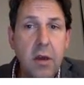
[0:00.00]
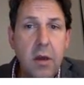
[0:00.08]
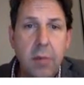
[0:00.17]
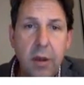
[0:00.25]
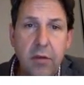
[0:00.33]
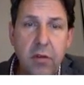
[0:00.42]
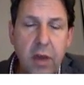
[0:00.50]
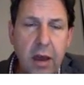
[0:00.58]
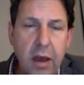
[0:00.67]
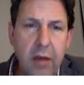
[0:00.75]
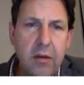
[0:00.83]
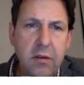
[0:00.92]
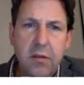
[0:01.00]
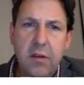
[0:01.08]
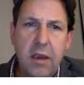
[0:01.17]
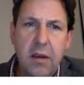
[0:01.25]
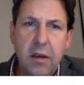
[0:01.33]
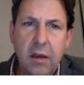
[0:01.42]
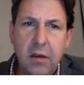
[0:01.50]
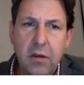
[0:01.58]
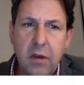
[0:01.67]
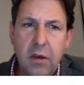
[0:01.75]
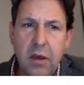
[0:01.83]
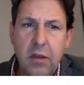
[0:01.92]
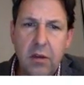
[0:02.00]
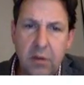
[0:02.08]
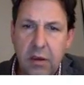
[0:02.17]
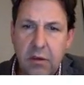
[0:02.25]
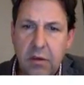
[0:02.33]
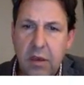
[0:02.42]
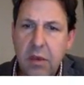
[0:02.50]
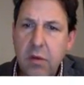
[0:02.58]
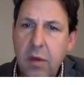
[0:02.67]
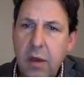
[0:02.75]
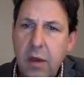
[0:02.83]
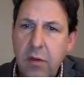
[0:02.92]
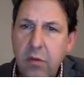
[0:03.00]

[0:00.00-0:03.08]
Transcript: but if you understand it, the text that you have